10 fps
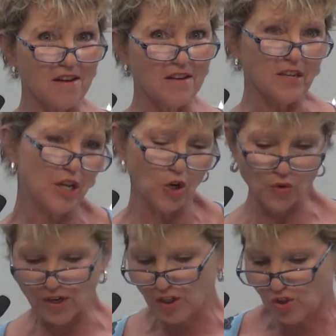
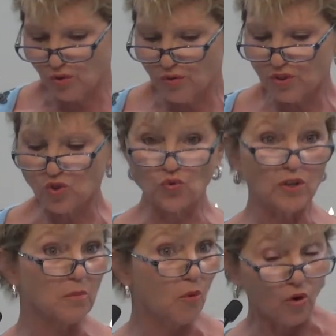adhering to the
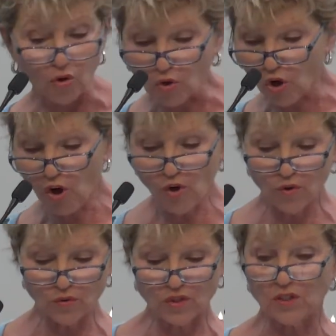strict moral
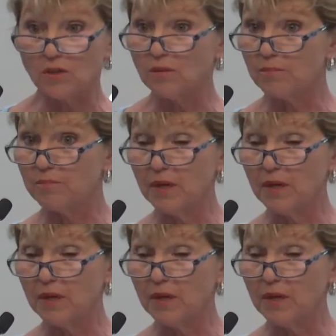codes, and the,